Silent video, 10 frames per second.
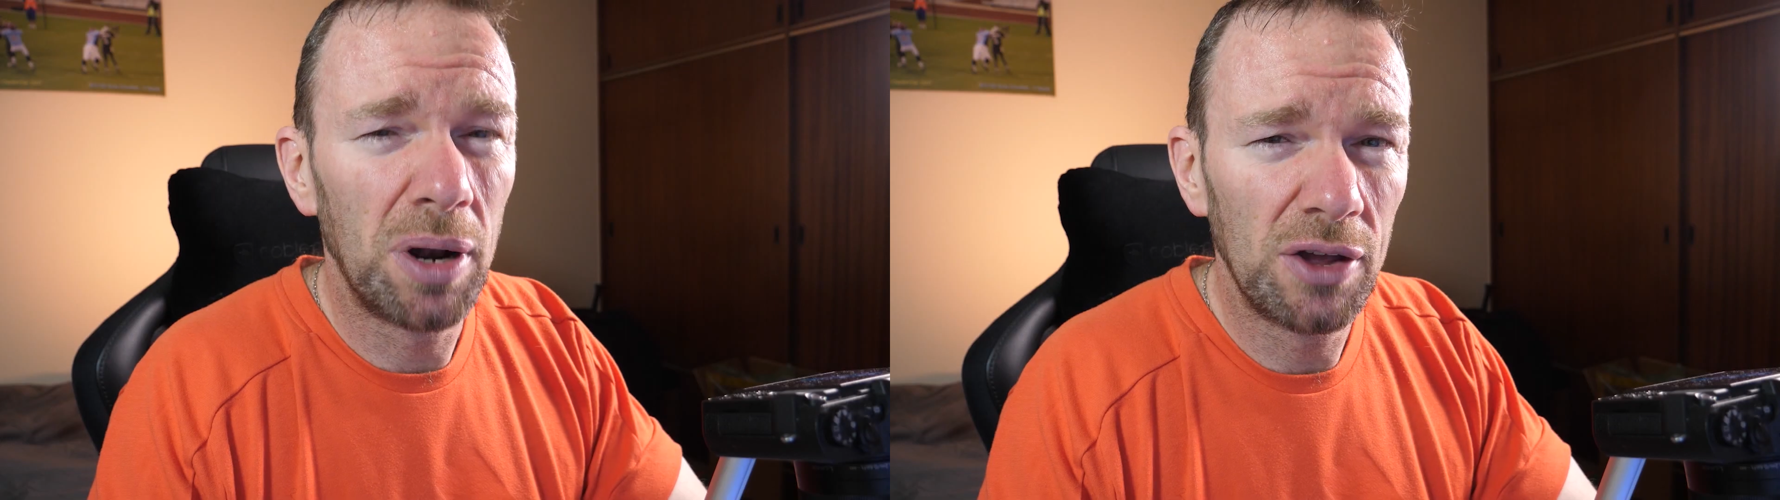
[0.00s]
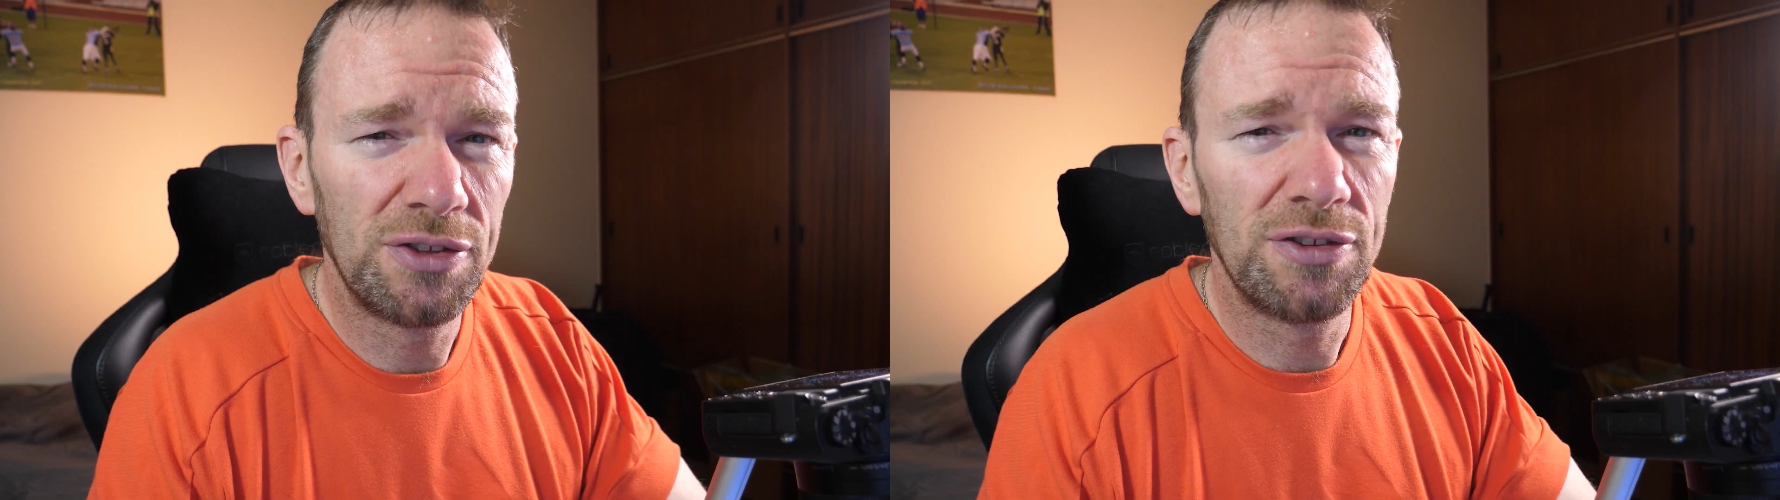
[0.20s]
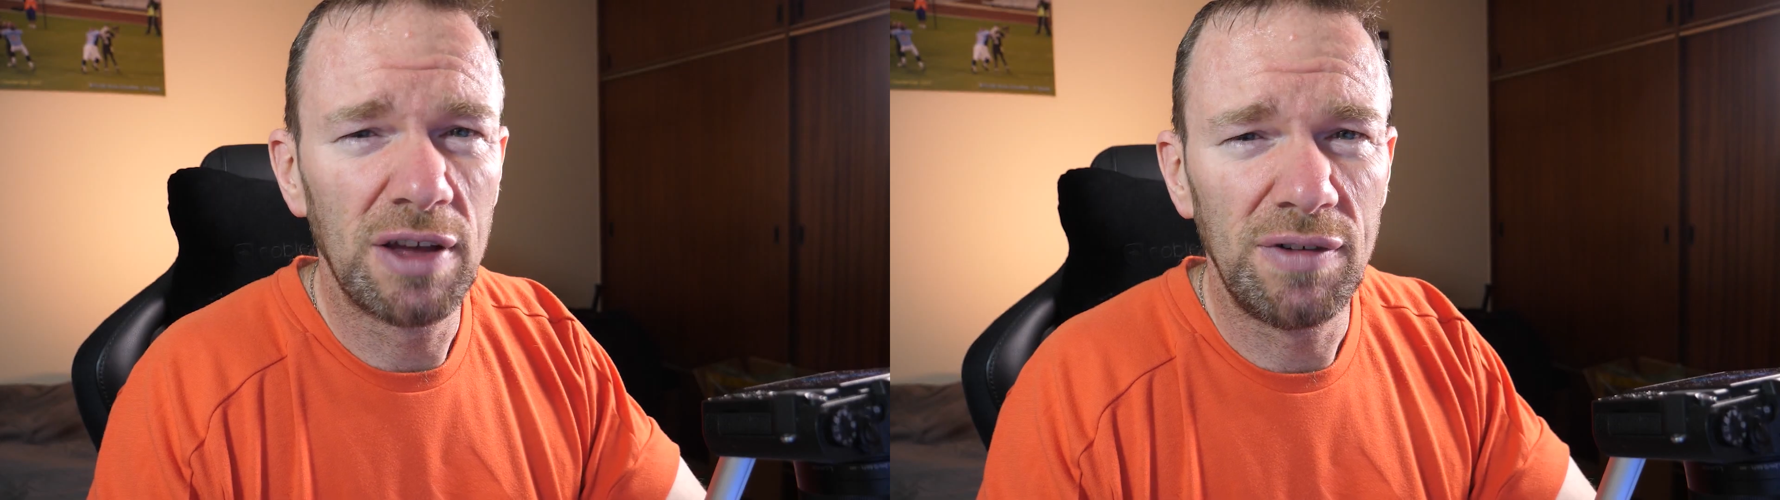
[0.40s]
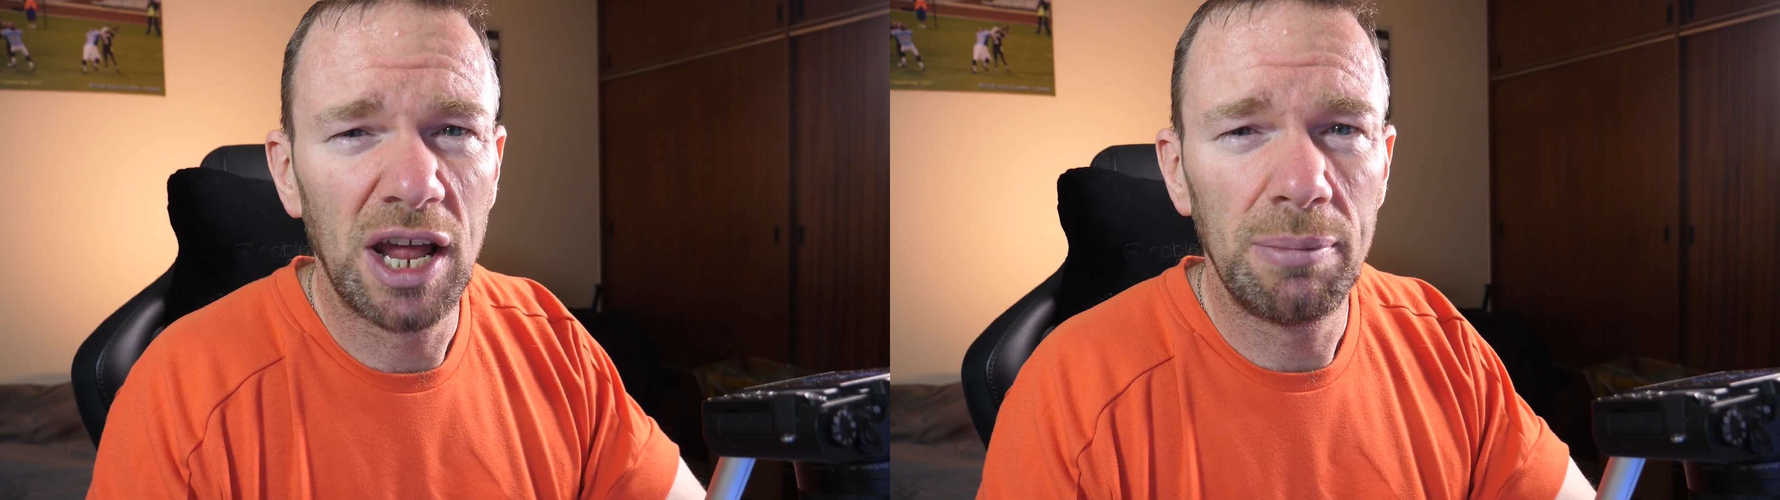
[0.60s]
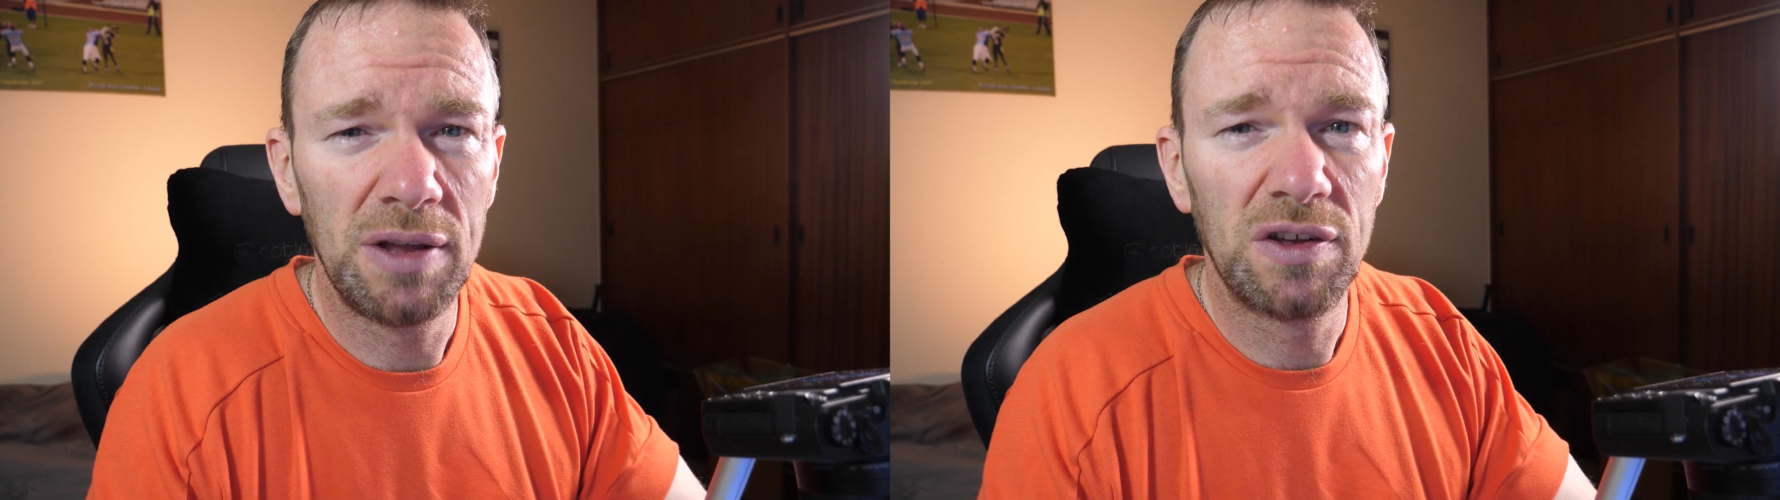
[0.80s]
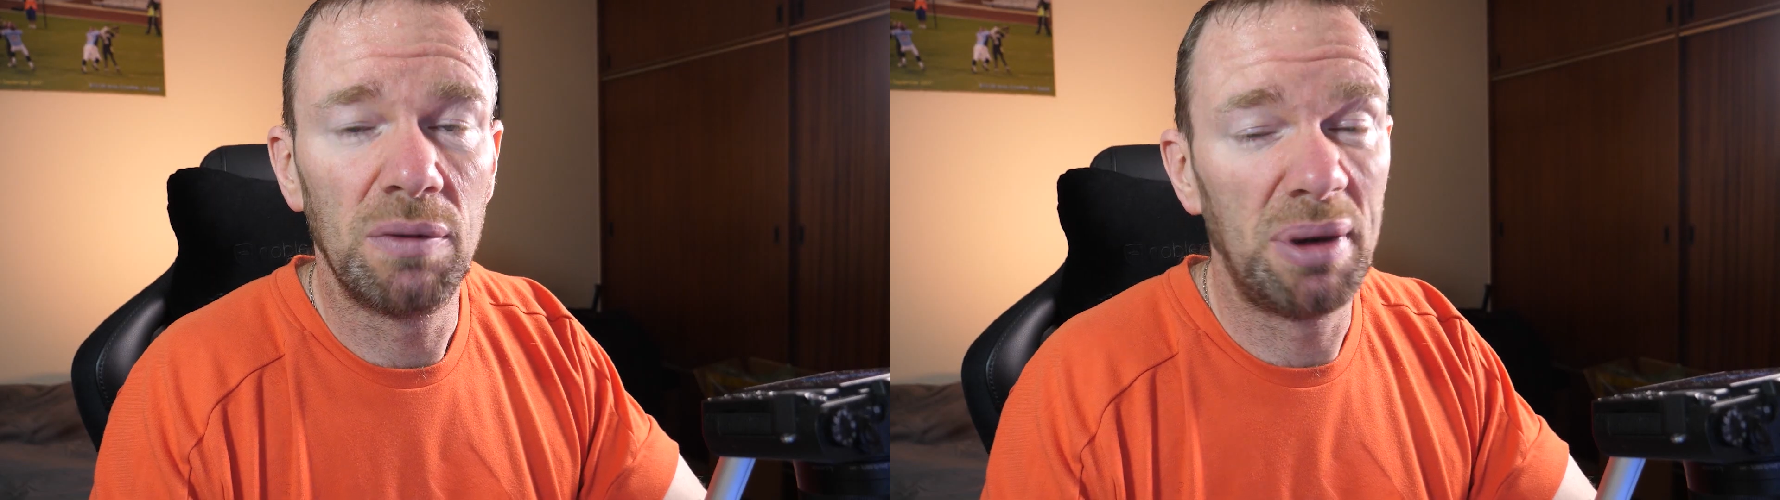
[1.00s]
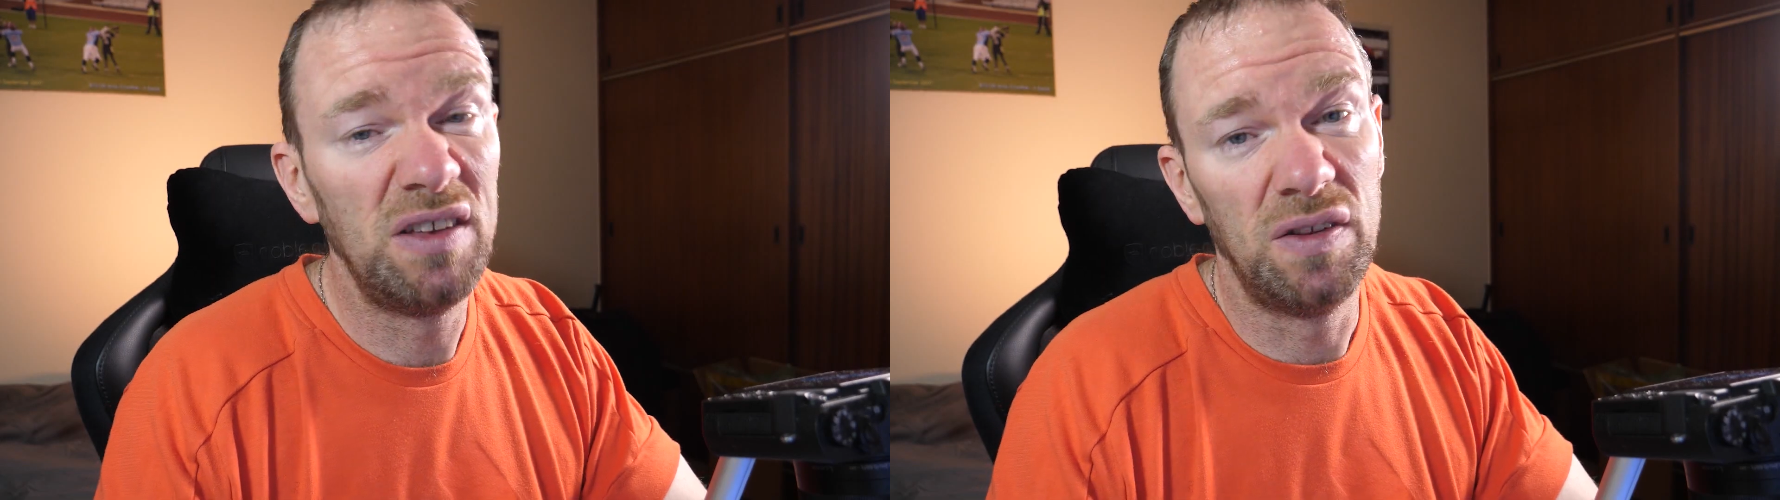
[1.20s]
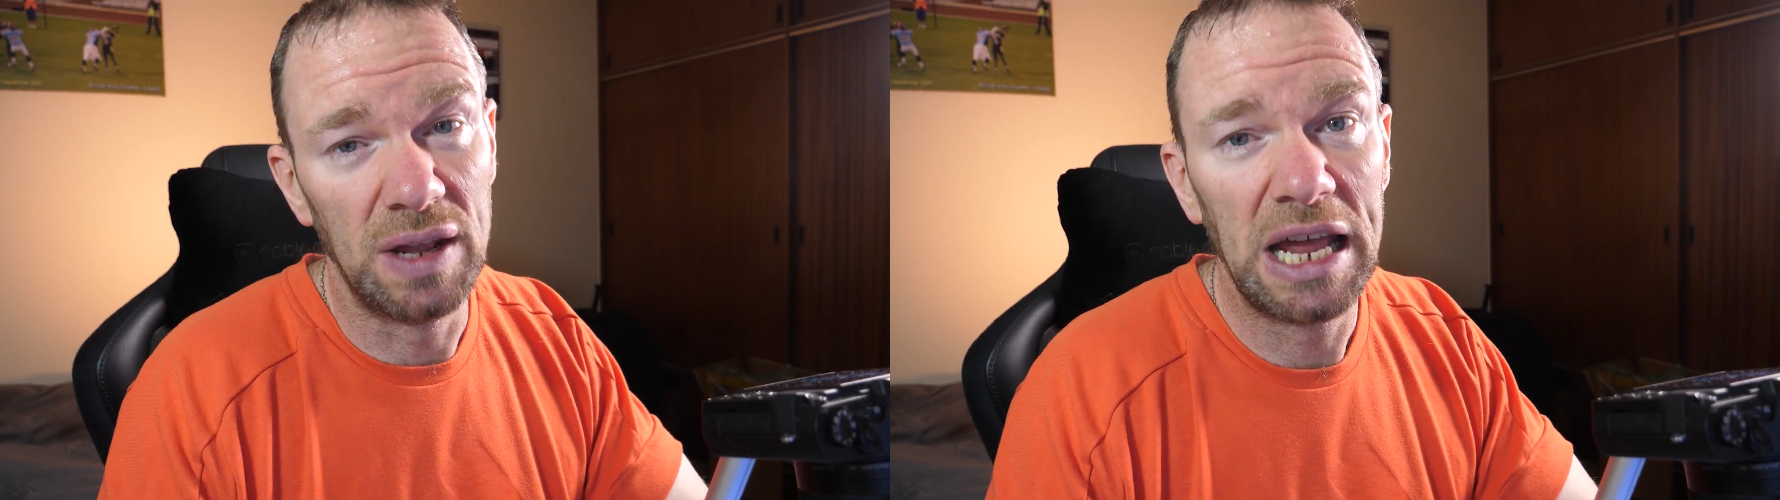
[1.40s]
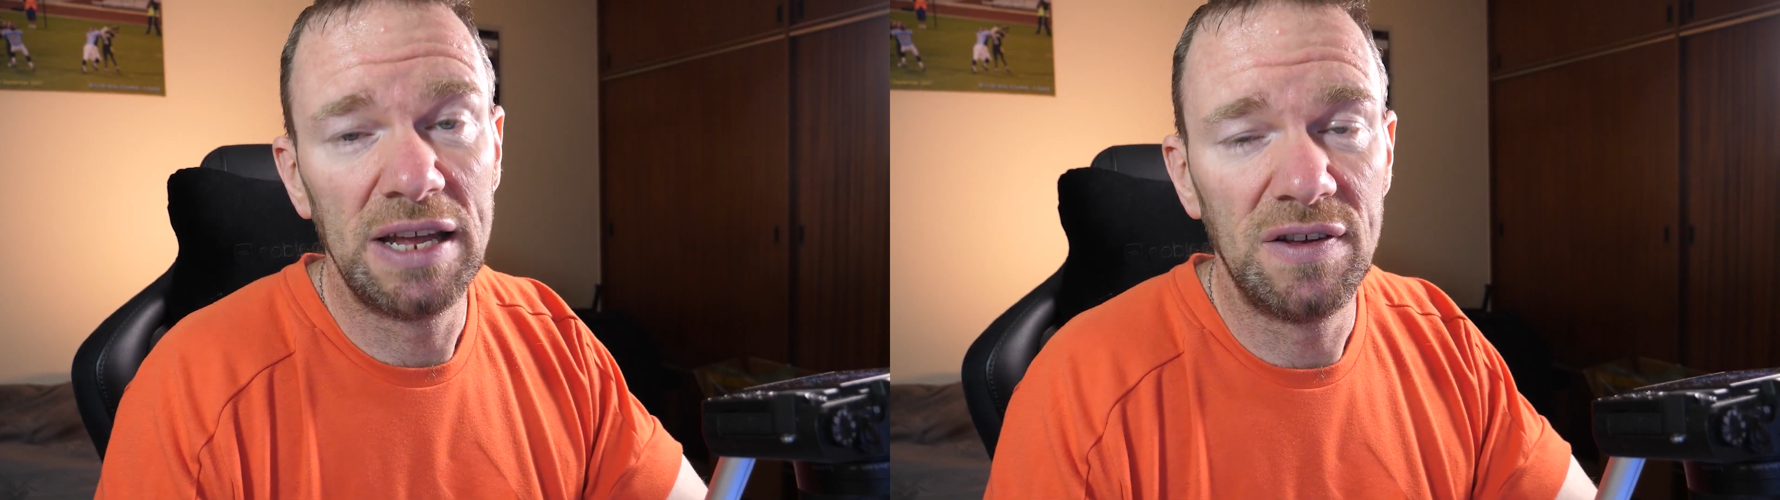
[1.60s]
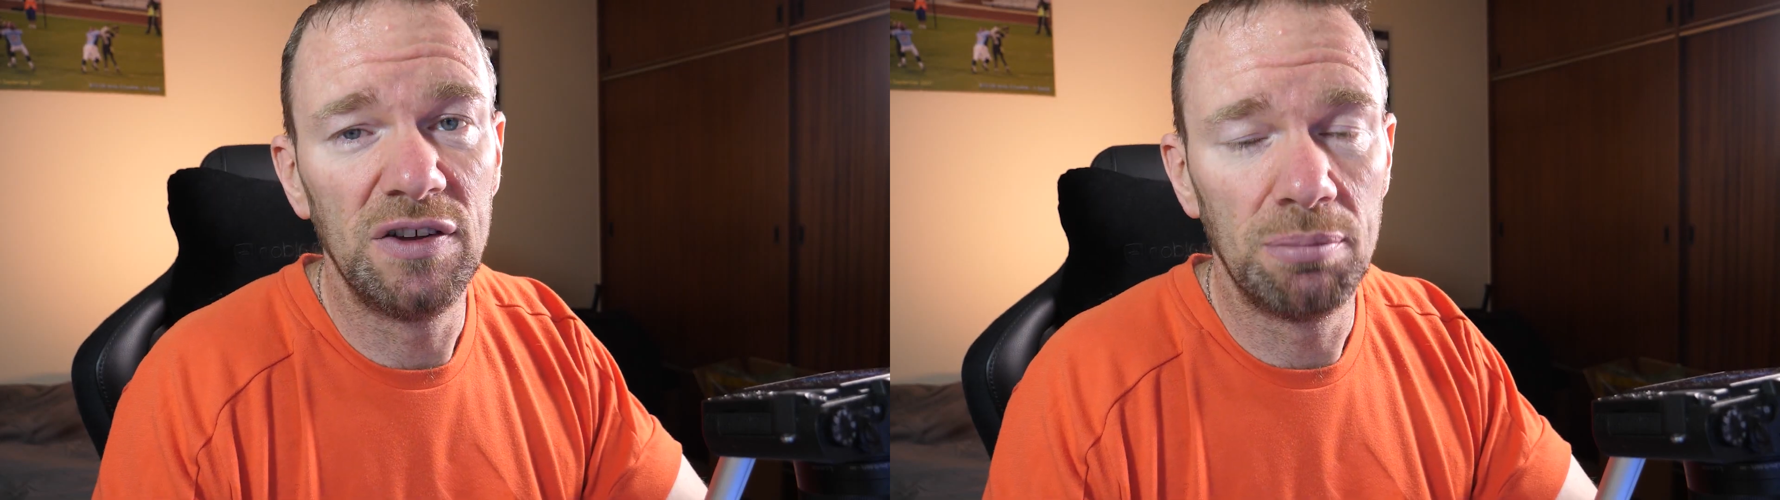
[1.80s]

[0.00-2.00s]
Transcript: Plus, the 7nm, basically the latest,